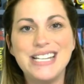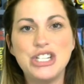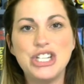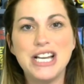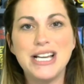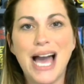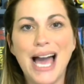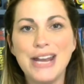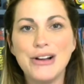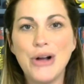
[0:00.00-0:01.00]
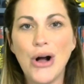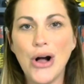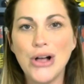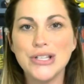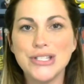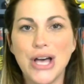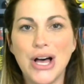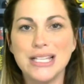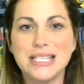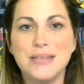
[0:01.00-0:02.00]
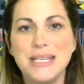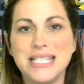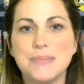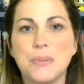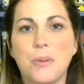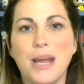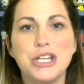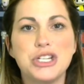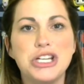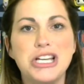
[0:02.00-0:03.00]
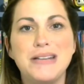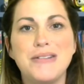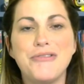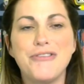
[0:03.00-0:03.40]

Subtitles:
she kind of calls on some inspiration